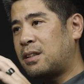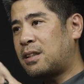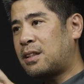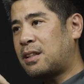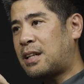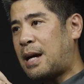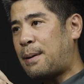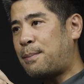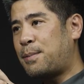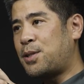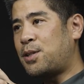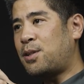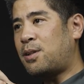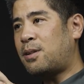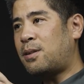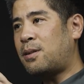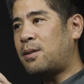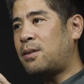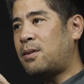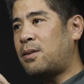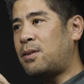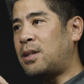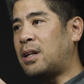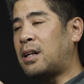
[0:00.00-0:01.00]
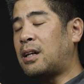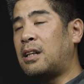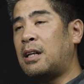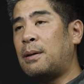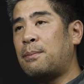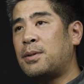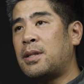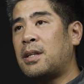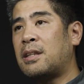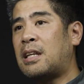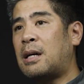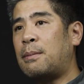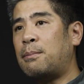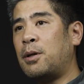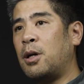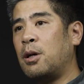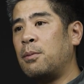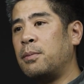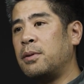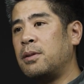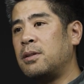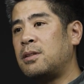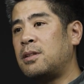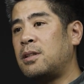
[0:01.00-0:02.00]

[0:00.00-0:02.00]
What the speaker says: capture the eclipse at that moment.